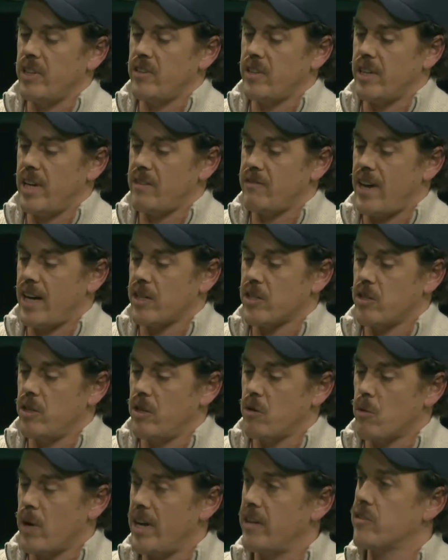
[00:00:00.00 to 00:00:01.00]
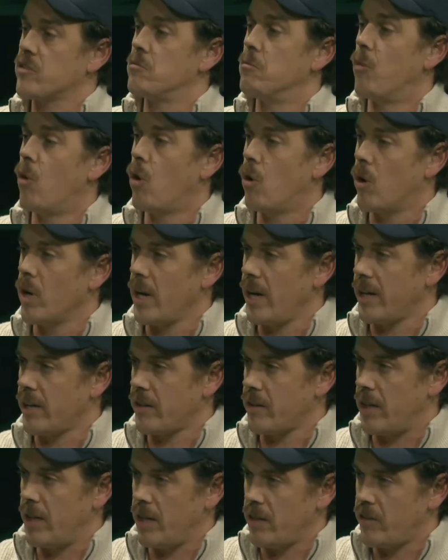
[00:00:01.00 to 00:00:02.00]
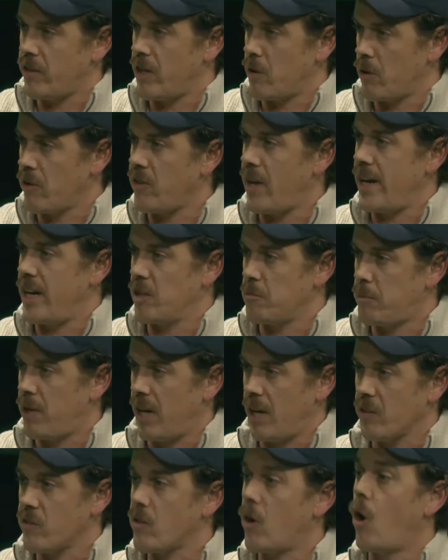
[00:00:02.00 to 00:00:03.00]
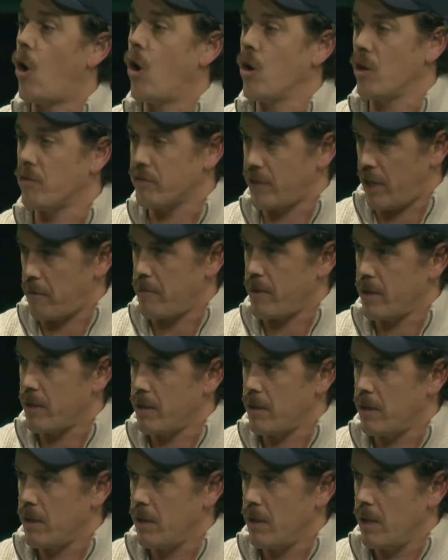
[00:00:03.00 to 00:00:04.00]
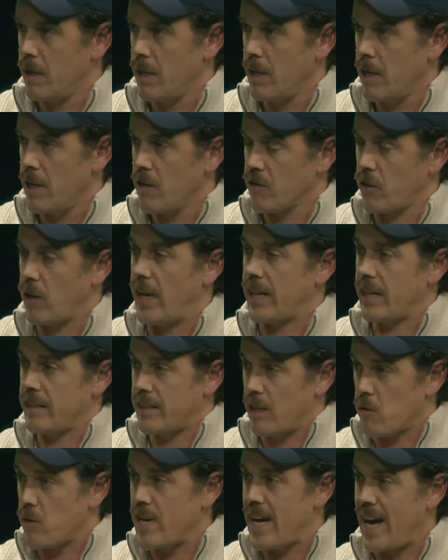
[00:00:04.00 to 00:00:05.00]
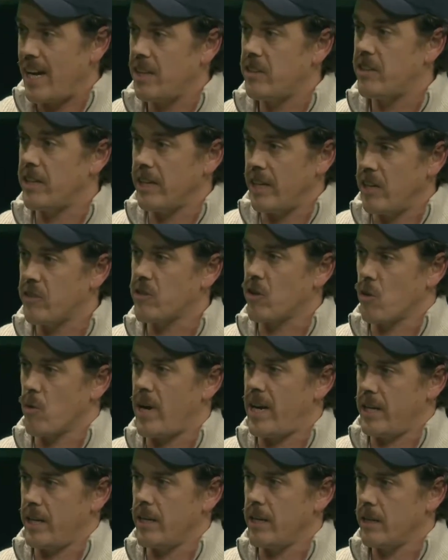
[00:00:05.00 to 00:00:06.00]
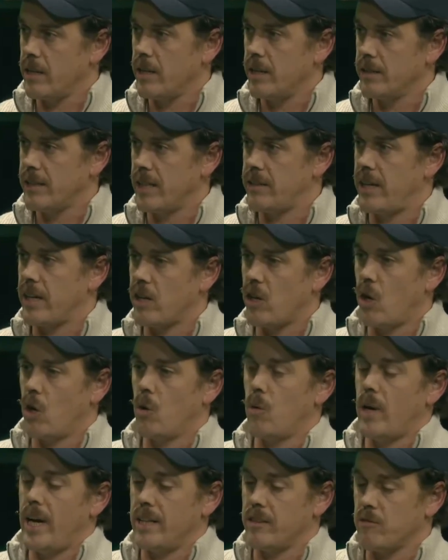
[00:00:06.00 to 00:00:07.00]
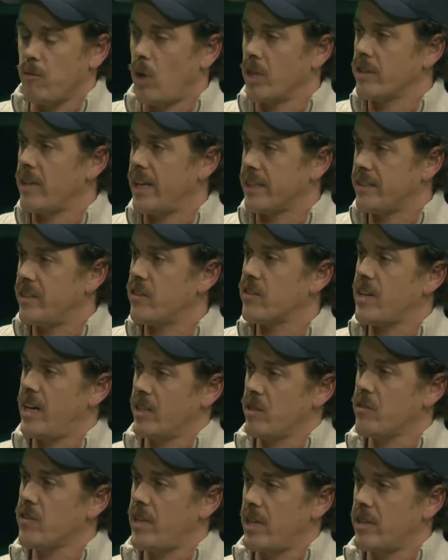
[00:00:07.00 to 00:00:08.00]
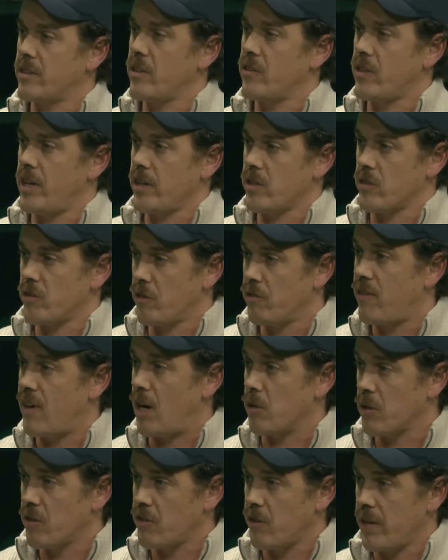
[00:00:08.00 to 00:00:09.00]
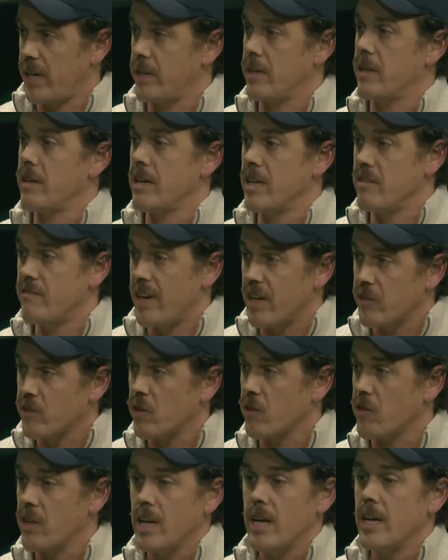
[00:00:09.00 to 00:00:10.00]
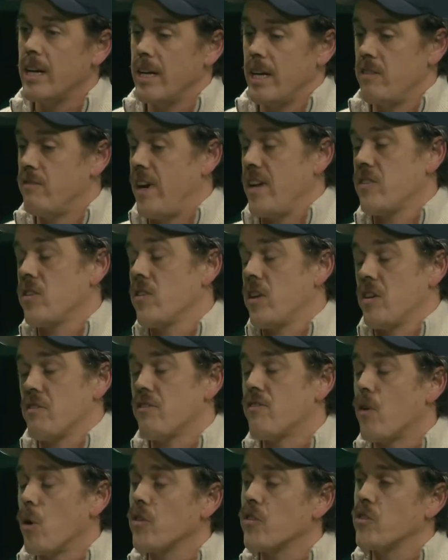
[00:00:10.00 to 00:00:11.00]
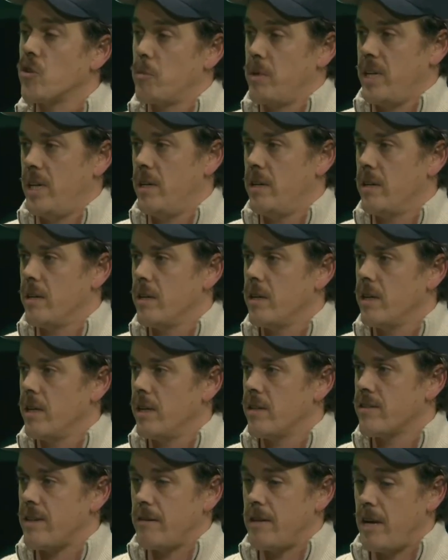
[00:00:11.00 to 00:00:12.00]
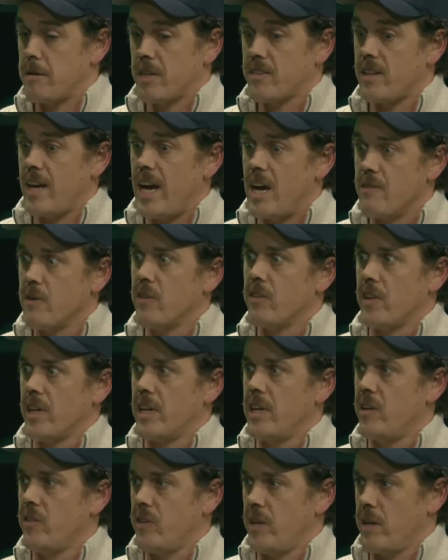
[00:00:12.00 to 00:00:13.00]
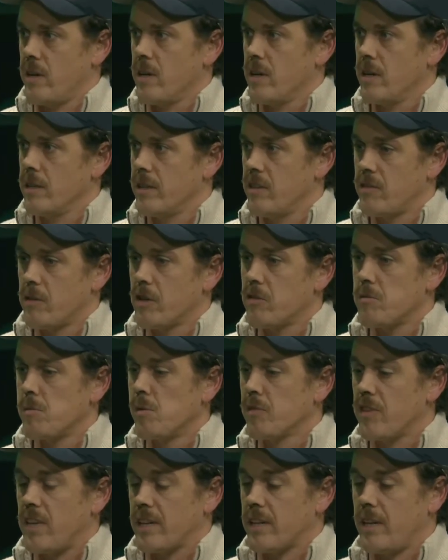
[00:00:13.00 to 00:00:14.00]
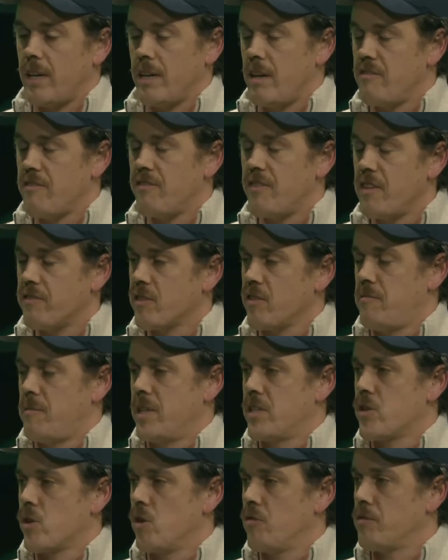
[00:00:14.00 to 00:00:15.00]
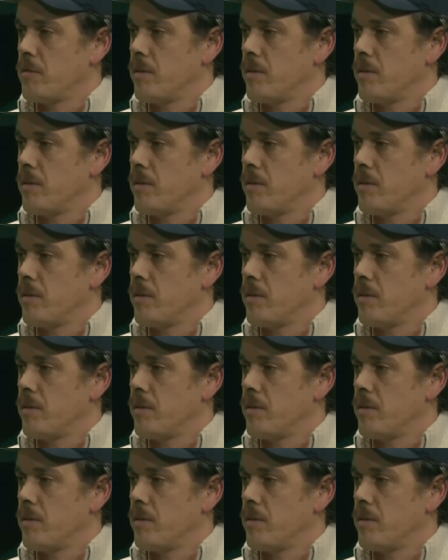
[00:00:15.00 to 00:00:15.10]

that have actually raised more, like Series A and plus, all of them. So like the reality is already that they go and want like this kind of standardization. So founders are in, investors are the first to be in. It's everything easier. This removes like a fifth of my job,